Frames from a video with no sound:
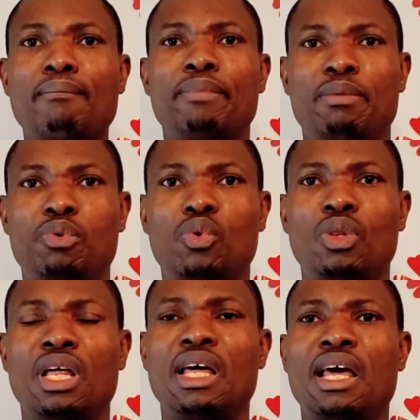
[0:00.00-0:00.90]

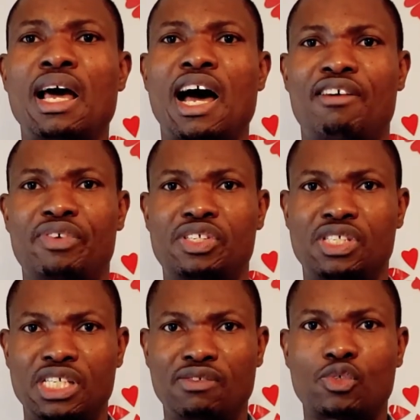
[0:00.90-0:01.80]
People have
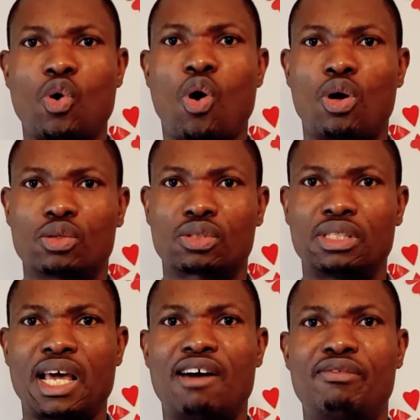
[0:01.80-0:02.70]
received calls,
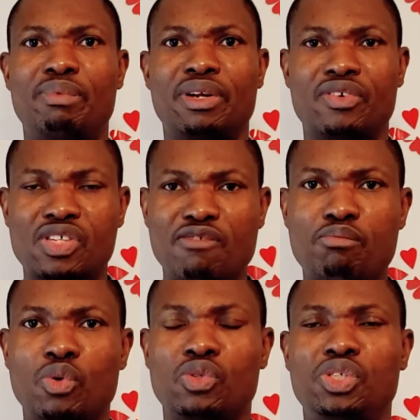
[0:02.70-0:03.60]
they have received
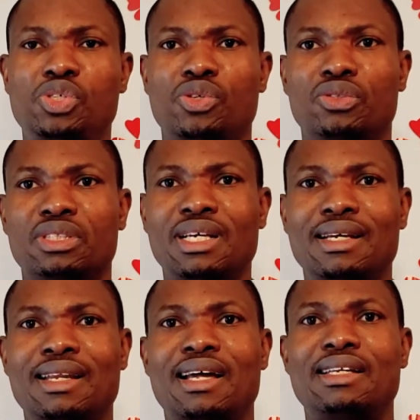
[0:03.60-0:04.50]
positions
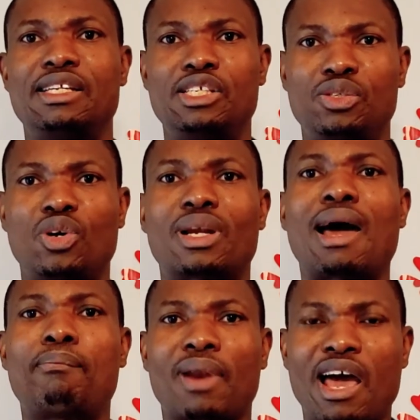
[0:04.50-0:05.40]
that they did not
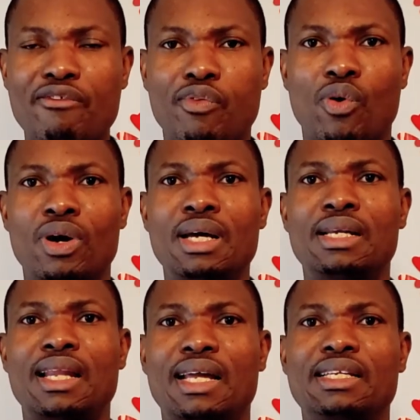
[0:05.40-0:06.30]
apply for,
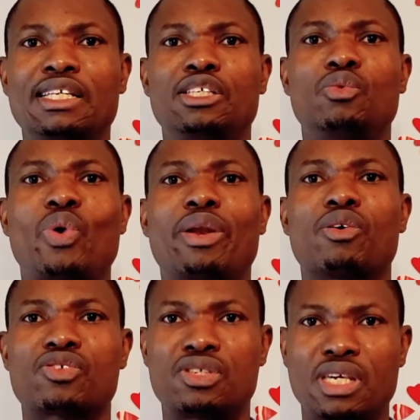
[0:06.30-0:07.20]
that they were
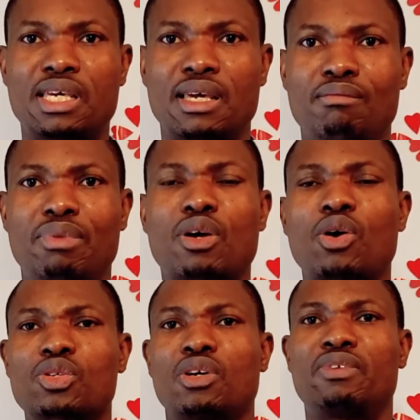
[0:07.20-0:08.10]
not seeking
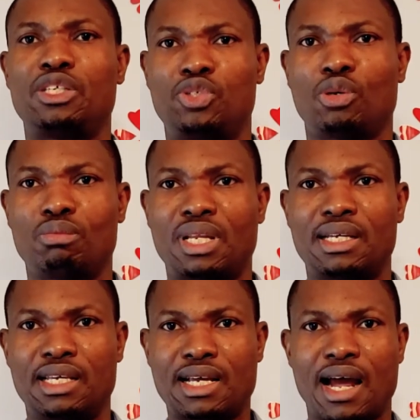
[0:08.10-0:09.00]
because of the job
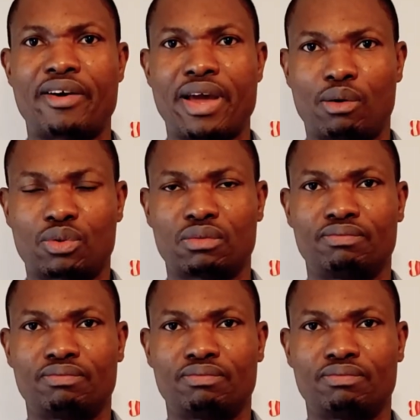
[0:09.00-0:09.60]
that they carry out.